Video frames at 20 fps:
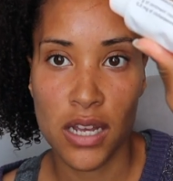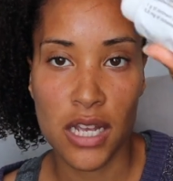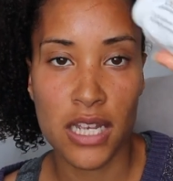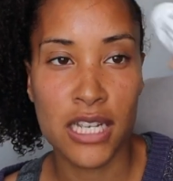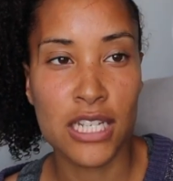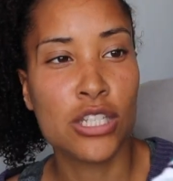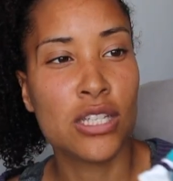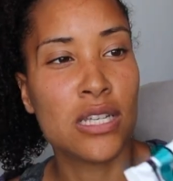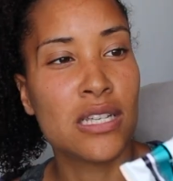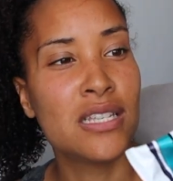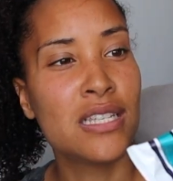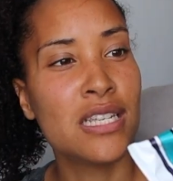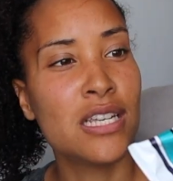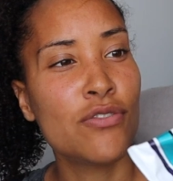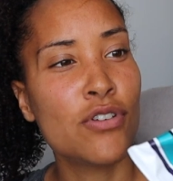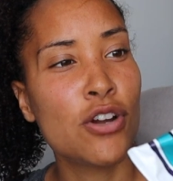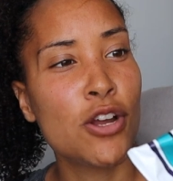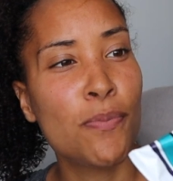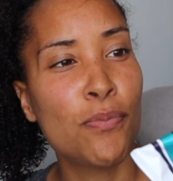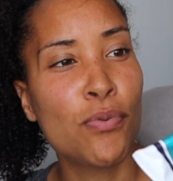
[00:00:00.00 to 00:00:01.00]
It's
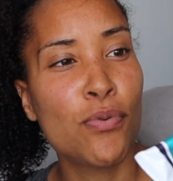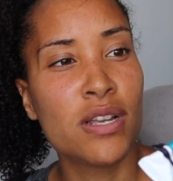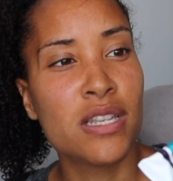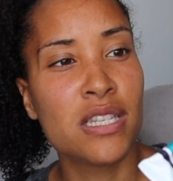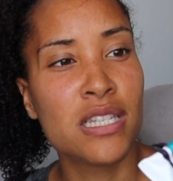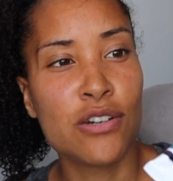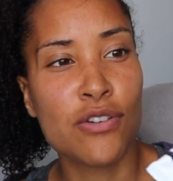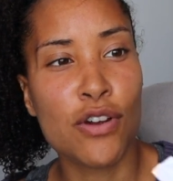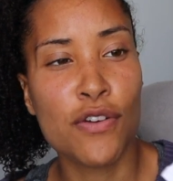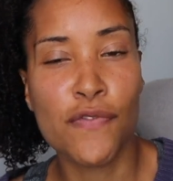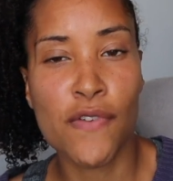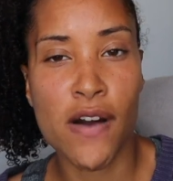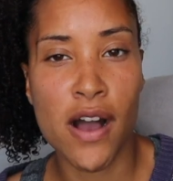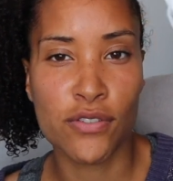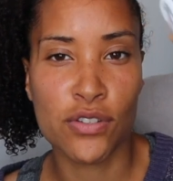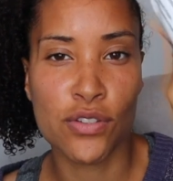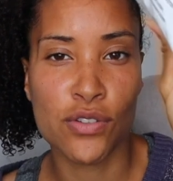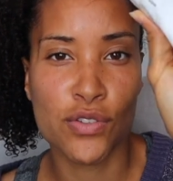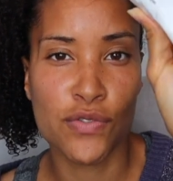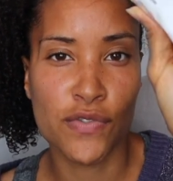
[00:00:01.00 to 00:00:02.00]

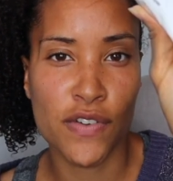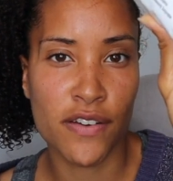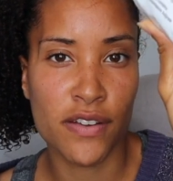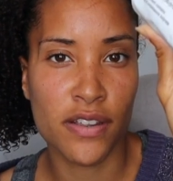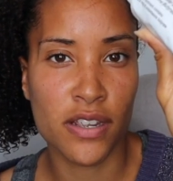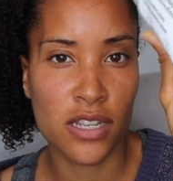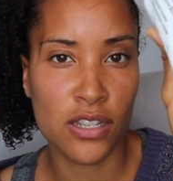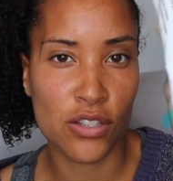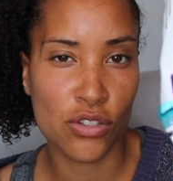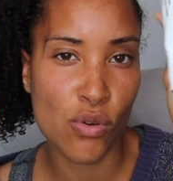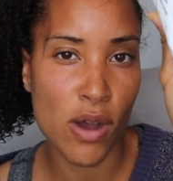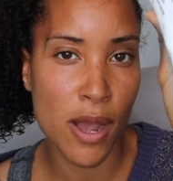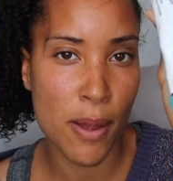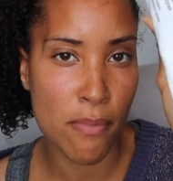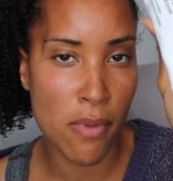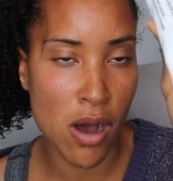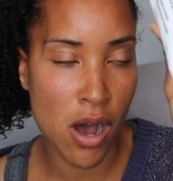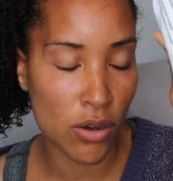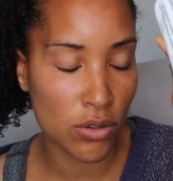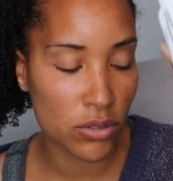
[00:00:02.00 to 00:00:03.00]
0.05, so it's quite
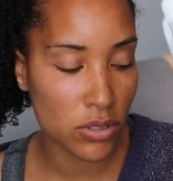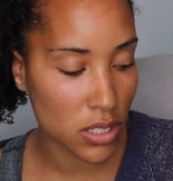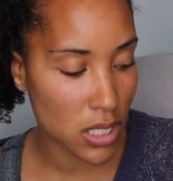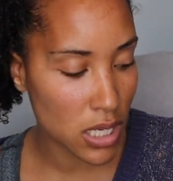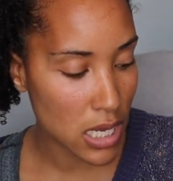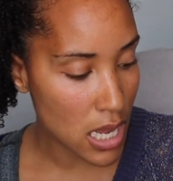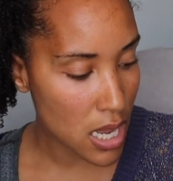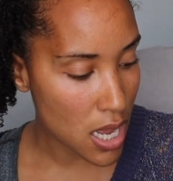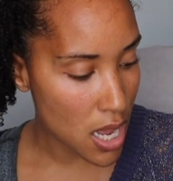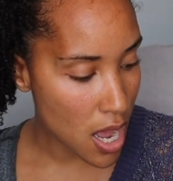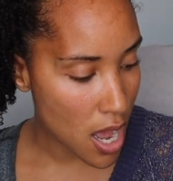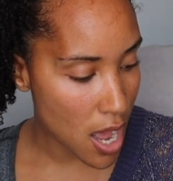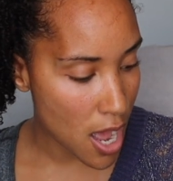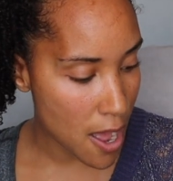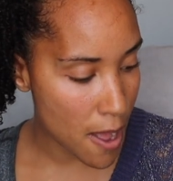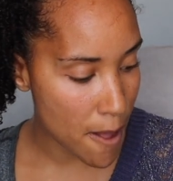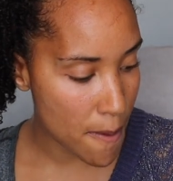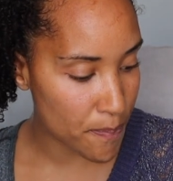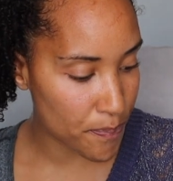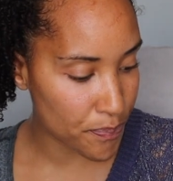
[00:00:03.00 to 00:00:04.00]
mild
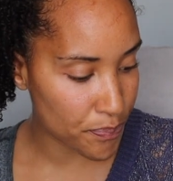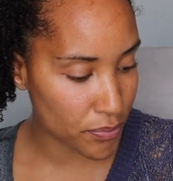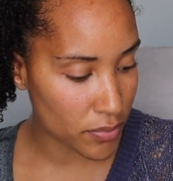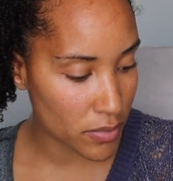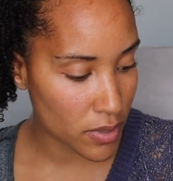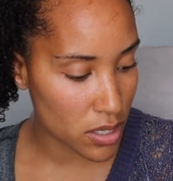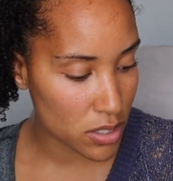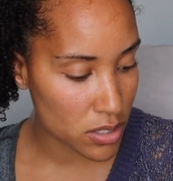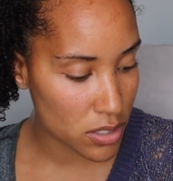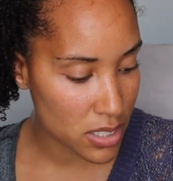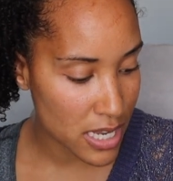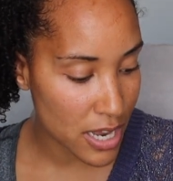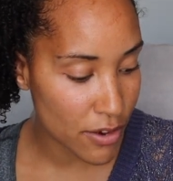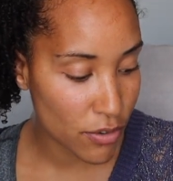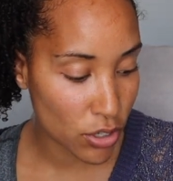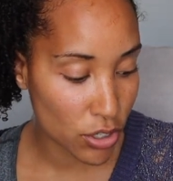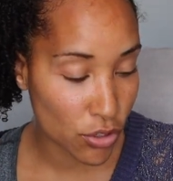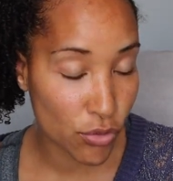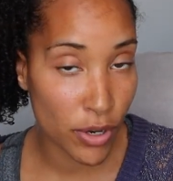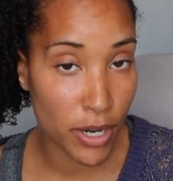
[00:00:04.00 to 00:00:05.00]

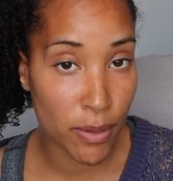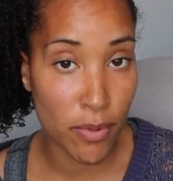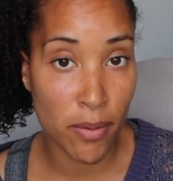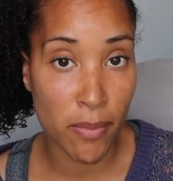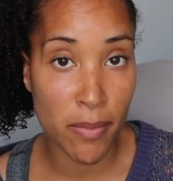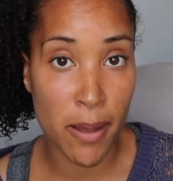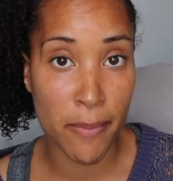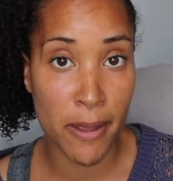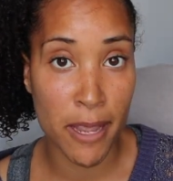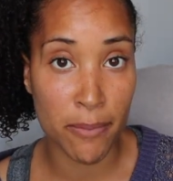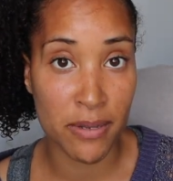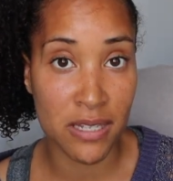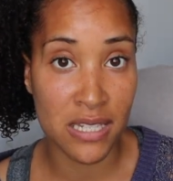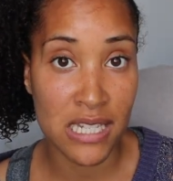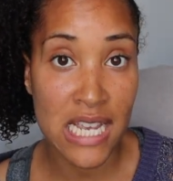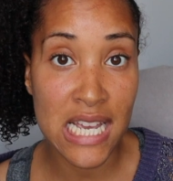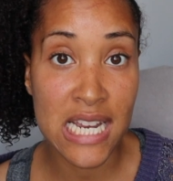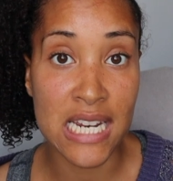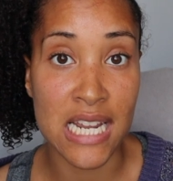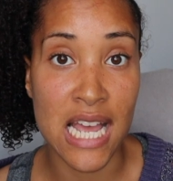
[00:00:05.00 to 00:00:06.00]
steroid cream on my baby's
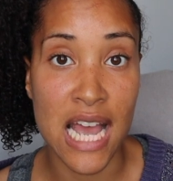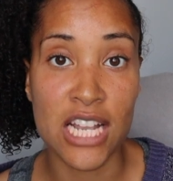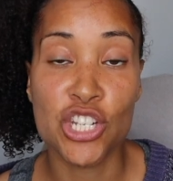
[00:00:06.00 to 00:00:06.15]
skin.